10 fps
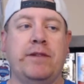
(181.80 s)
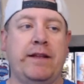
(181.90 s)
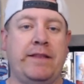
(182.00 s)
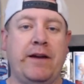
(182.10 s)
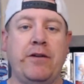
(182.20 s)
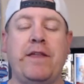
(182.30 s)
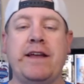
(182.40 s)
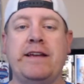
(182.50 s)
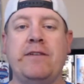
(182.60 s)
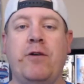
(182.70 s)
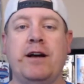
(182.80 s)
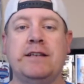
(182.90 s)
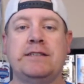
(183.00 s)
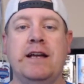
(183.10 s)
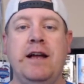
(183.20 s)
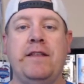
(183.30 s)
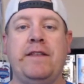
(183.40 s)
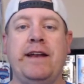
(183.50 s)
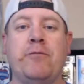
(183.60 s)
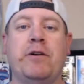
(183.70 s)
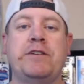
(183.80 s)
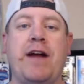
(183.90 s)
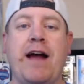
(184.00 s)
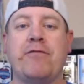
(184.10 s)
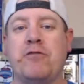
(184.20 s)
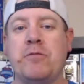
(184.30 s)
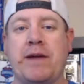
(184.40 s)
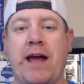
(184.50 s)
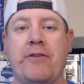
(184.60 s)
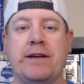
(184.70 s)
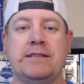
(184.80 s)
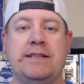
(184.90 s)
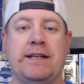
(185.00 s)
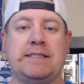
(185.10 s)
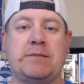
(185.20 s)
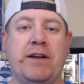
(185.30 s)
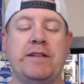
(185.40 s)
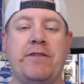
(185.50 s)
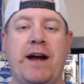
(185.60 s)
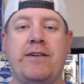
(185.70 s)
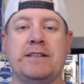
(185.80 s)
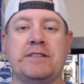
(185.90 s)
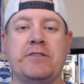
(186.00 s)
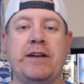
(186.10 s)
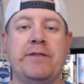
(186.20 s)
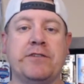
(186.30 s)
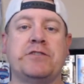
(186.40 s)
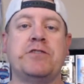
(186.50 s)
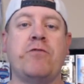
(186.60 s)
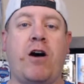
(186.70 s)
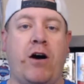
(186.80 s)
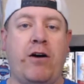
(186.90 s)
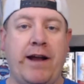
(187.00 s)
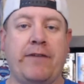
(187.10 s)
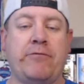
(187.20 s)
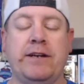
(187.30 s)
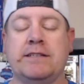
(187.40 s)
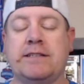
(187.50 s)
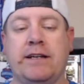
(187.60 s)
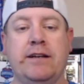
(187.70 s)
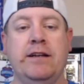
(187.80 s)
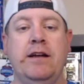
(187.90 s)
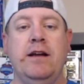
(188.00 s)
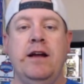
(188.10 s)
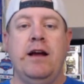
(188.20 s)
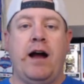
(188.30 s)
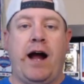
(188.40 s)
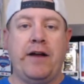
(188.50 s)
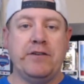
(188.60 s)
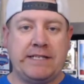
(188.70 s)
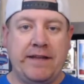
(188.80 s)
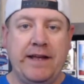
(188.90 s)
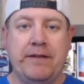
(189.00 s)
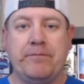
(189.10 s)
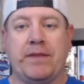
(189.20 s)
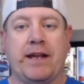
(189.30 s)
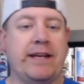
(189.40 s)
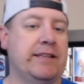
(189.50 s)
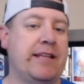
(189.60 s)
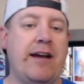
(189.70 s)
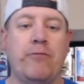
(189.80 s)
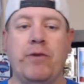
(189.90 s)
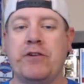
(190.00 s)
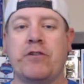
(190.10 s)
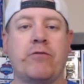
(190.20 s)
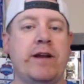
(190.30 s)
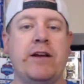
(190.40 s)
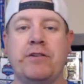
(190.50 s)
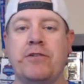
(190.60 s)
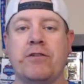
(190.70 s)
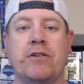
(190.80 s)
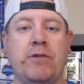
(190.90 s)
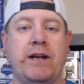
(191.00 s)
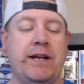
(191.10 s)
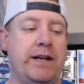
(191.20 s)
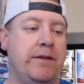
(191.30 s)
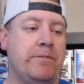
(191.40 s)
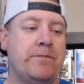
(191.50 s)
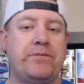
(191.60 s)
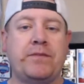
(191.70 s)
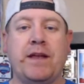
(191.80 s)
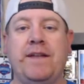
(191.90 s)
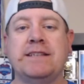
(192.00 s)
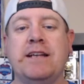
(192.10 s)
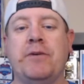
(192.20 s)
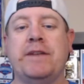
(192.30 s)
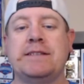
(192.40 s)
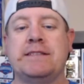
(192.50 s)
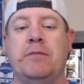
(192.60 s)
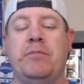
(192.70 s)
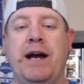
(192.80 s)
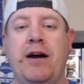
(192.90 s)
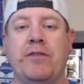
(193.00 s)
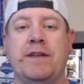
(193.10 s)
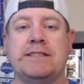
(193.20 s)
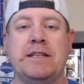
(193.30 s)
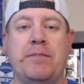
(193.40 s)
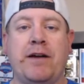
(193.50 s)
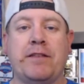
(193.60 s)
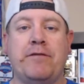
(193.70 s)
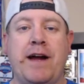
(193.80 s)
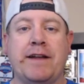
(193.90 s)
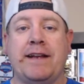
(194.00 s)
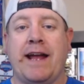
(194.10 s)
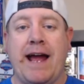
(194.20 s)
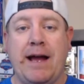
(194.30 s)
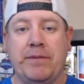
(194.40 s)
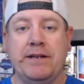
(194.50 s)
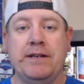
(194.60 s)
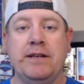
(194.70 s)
their thinking was they didn't want to have group gatherings that spread the virus to individuals who are at risk. And I understand that. I get that. Whether you agree or don't agree, that's not what this is about. This is about the fact that it happened.